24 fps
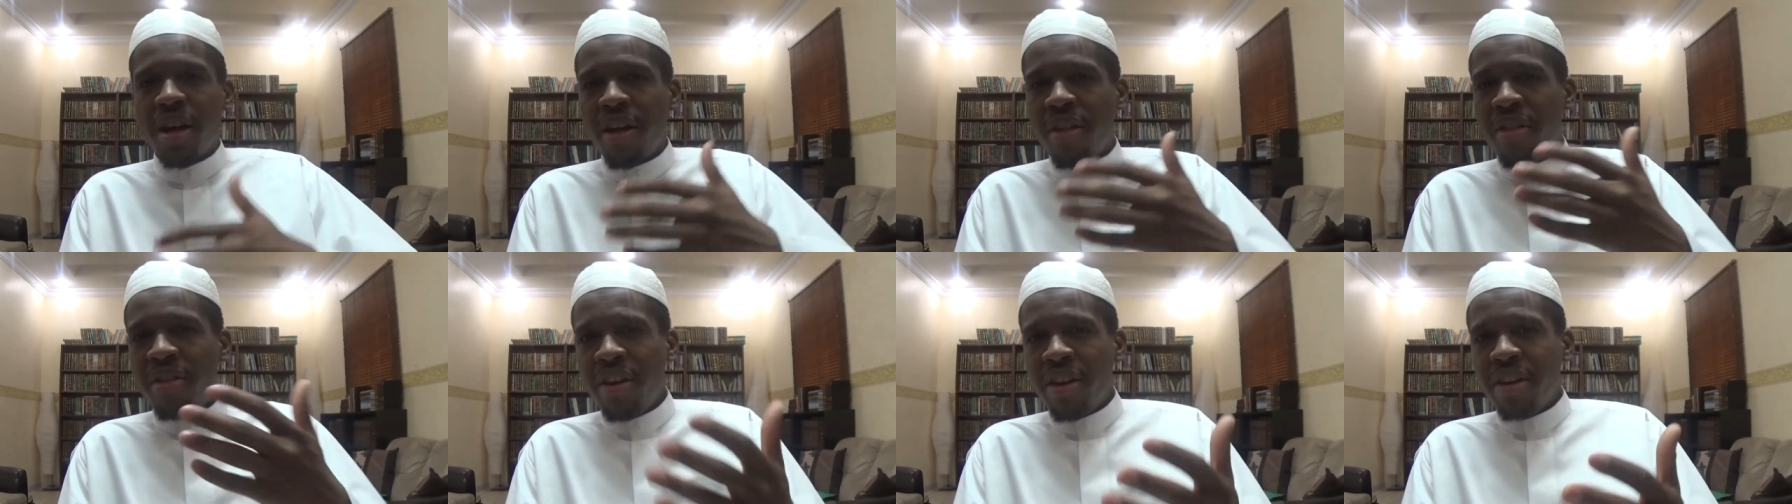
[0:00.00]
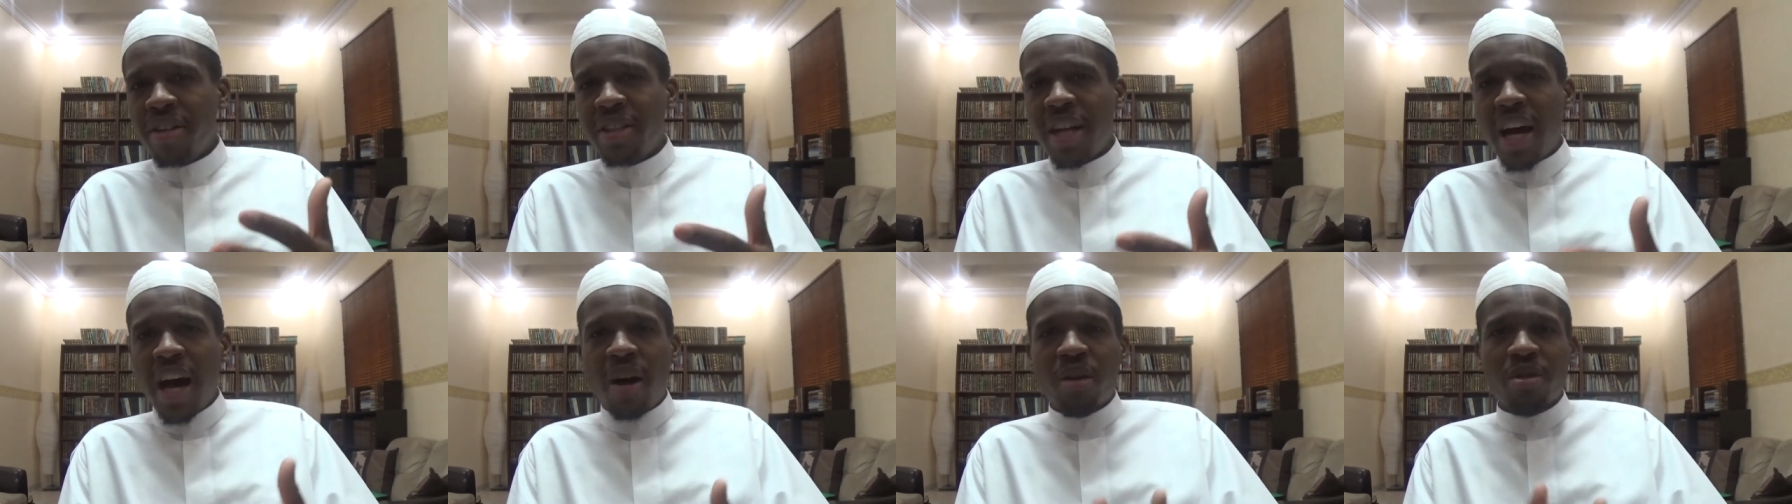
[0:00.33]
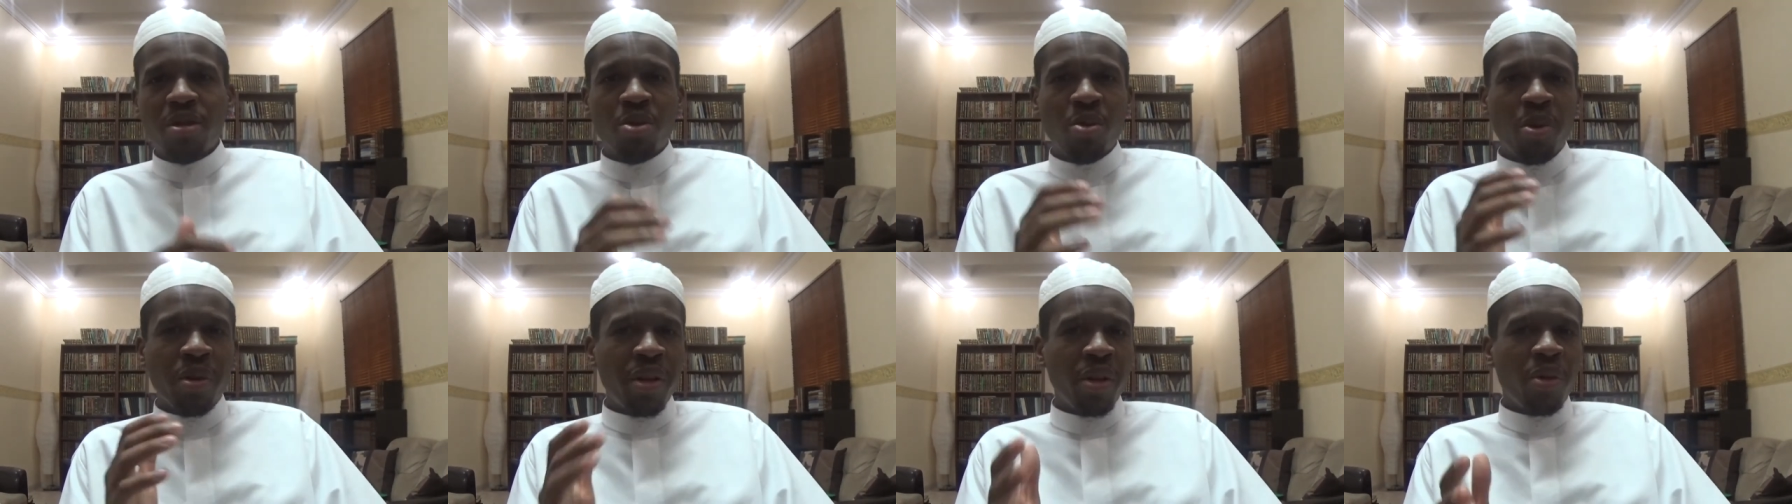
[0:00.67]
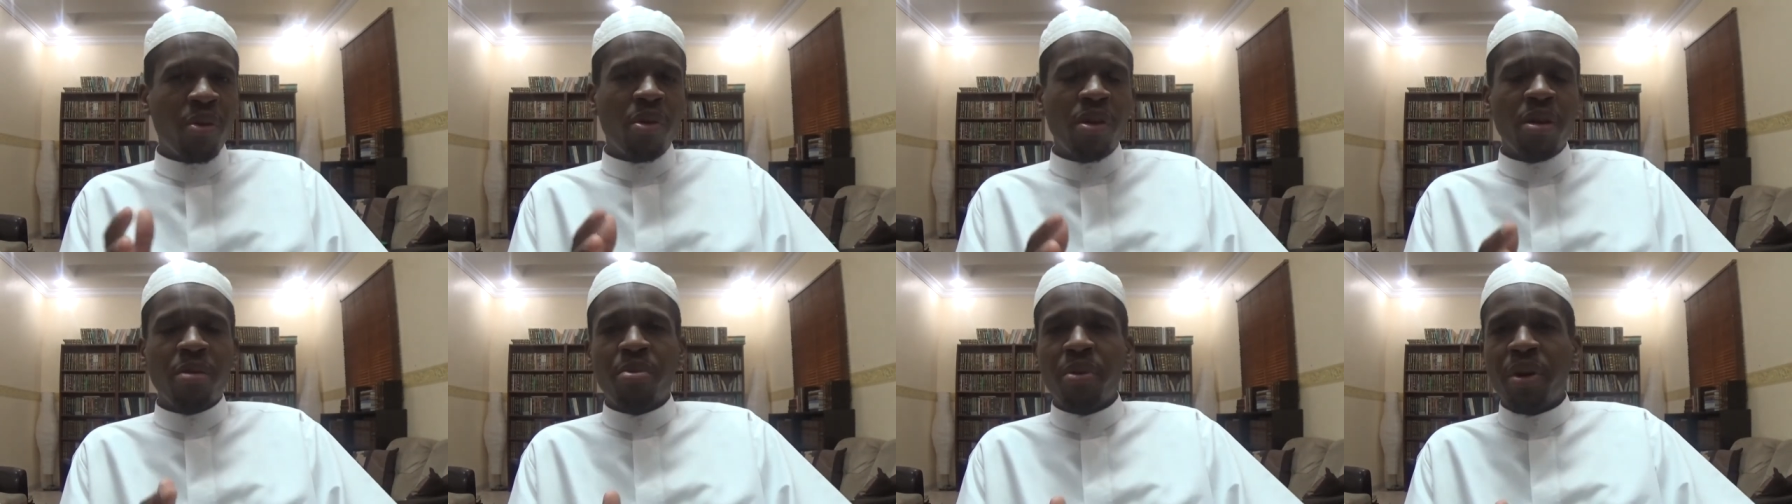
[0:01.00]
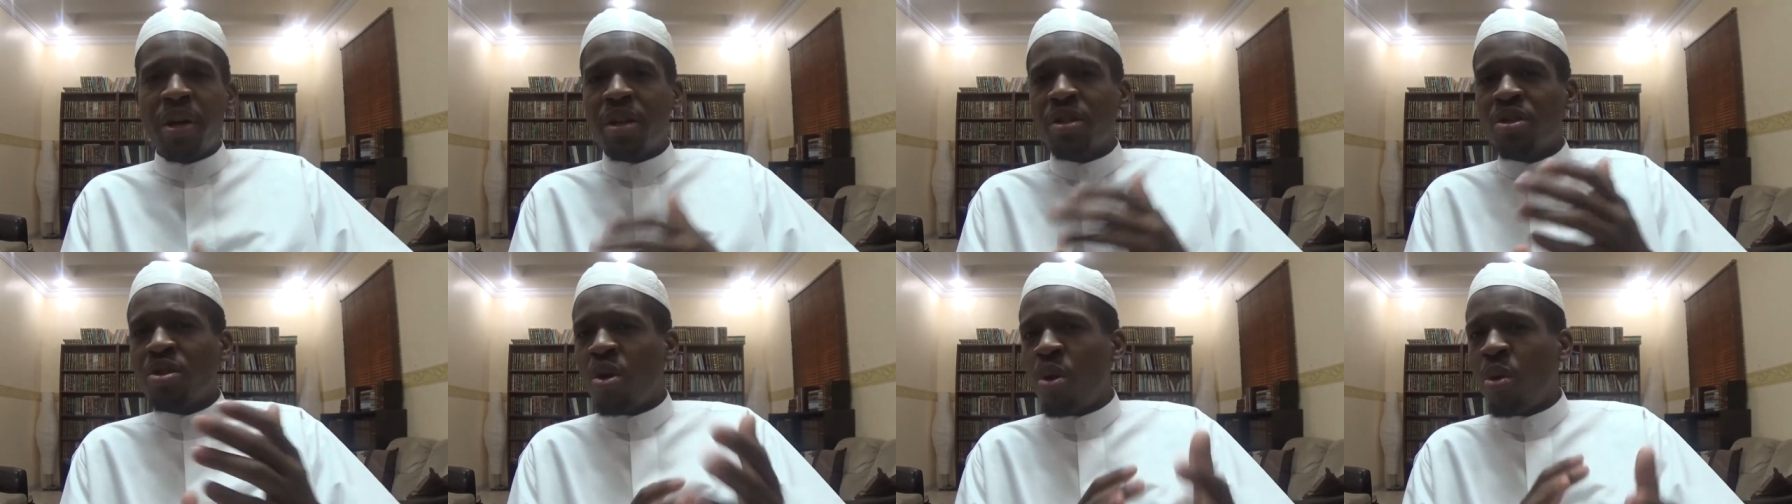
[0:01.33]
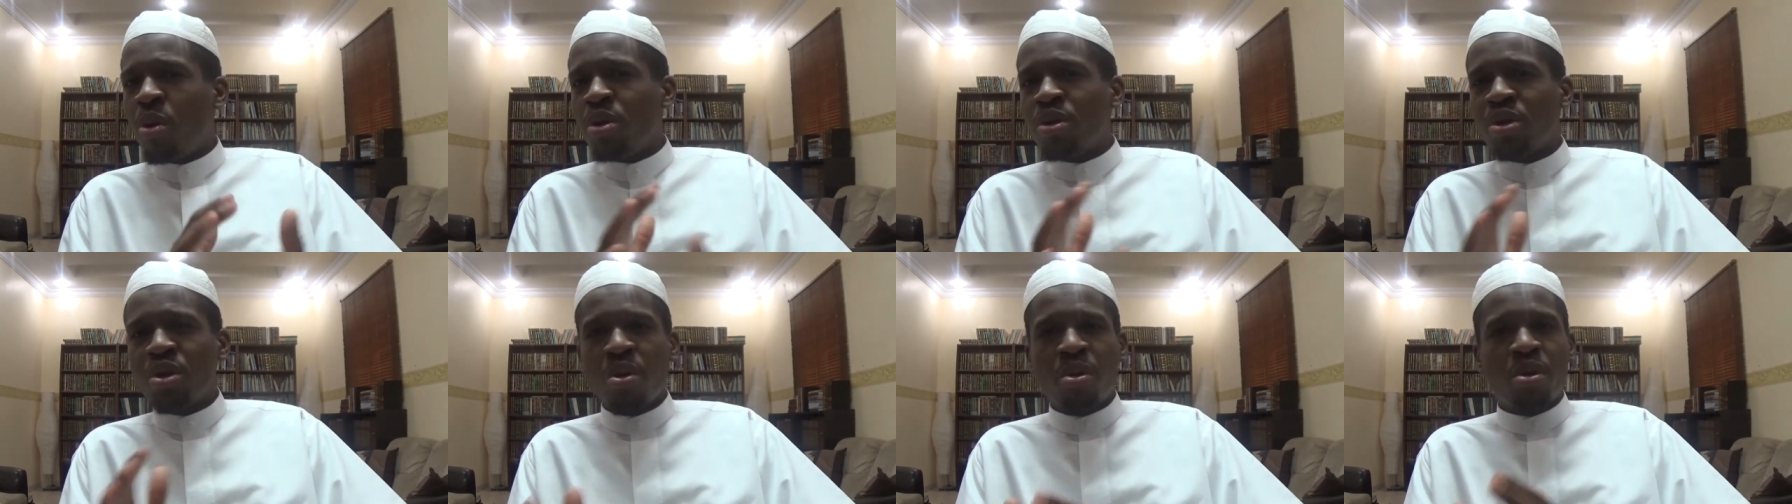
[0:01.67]
their doubts, what they want to bring, so
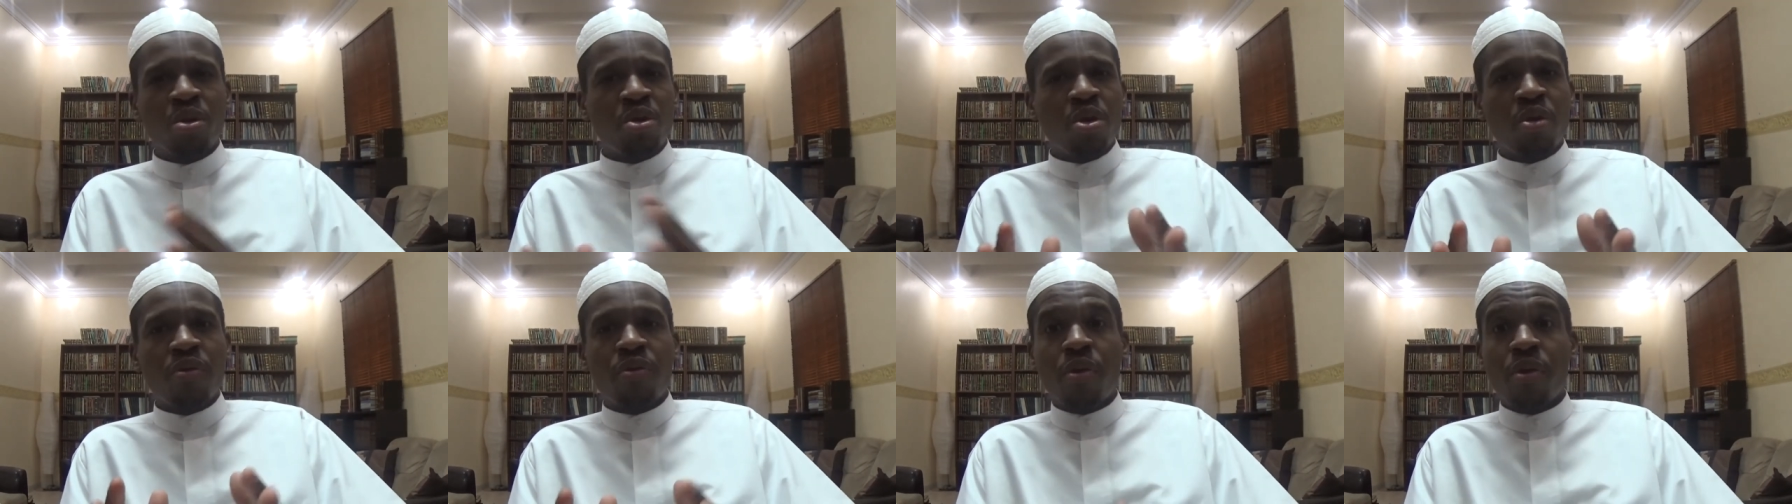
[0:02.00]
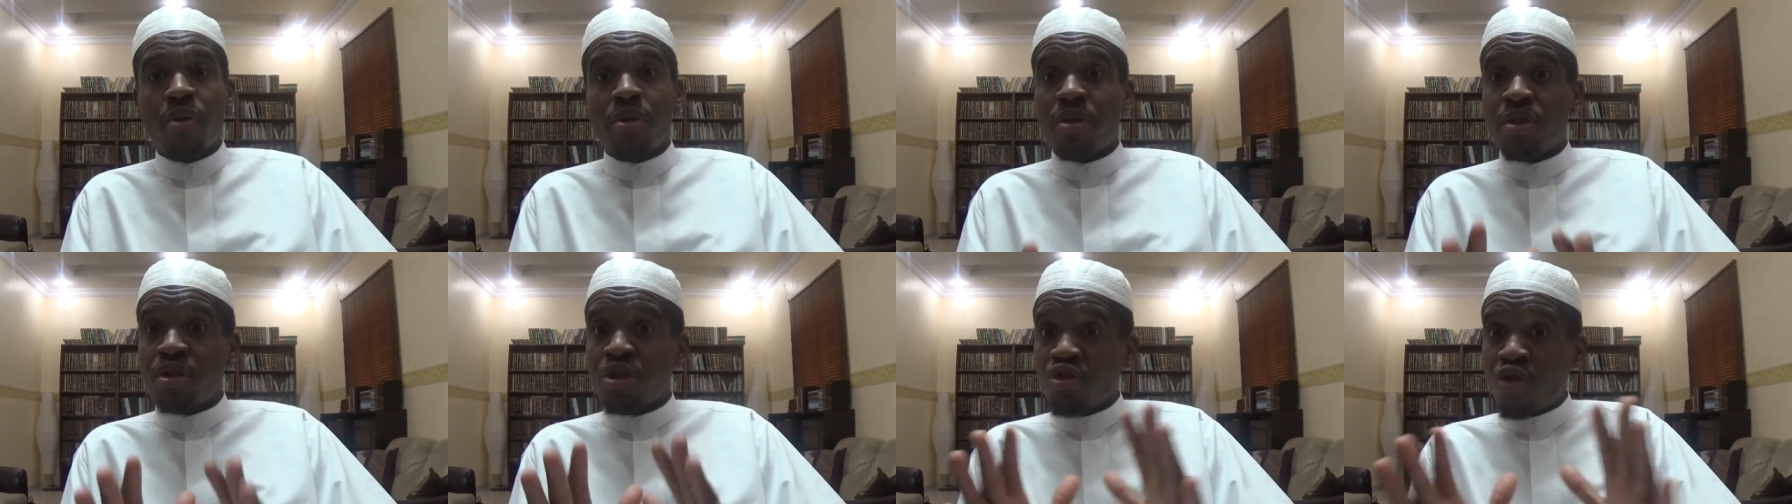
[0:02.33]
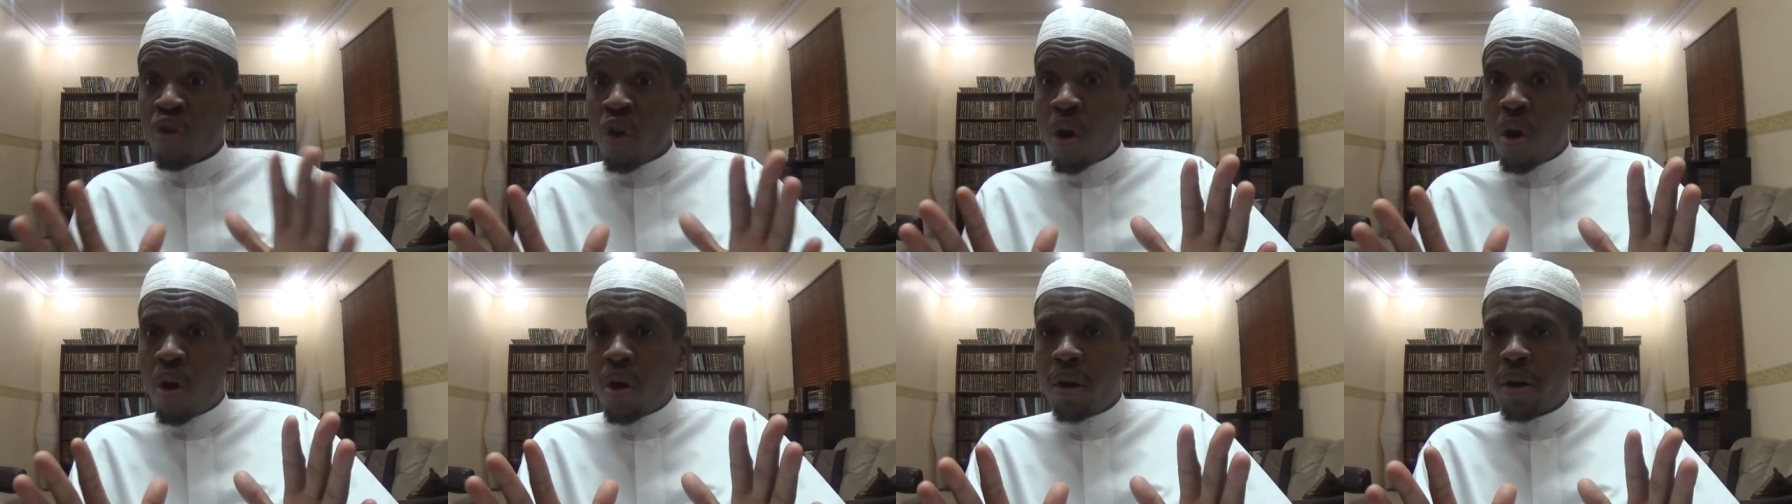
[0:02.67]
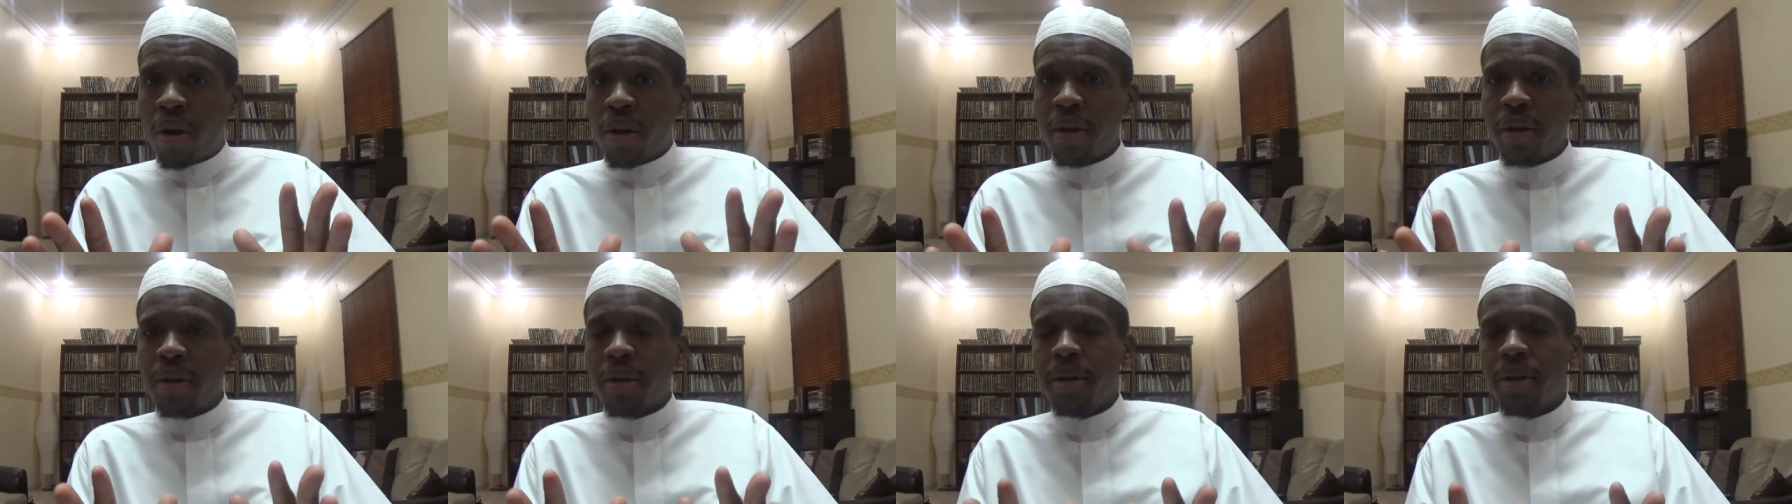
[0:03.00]
on and so on and so forth. Strong.